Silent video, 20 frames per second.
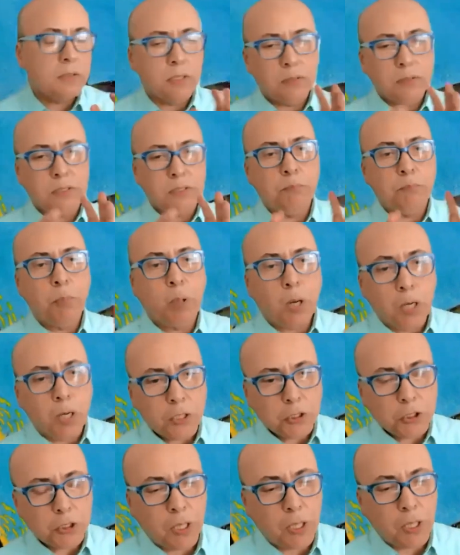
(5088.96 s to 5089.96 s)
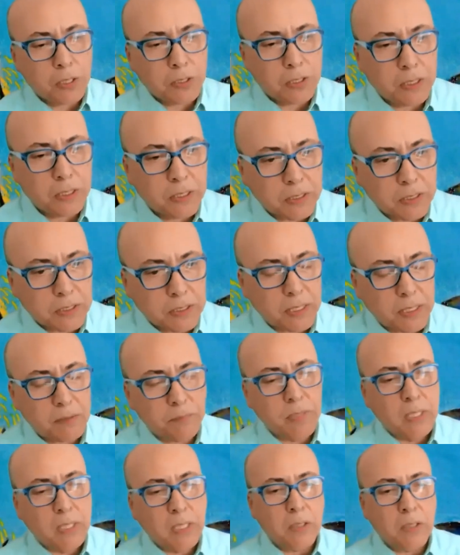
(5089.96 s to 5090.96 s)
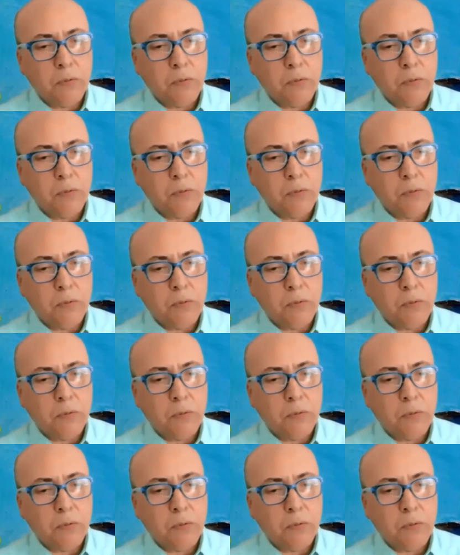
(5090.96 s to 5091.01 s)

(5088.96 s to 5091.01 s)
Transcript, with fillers: uh, the the bar chart is um,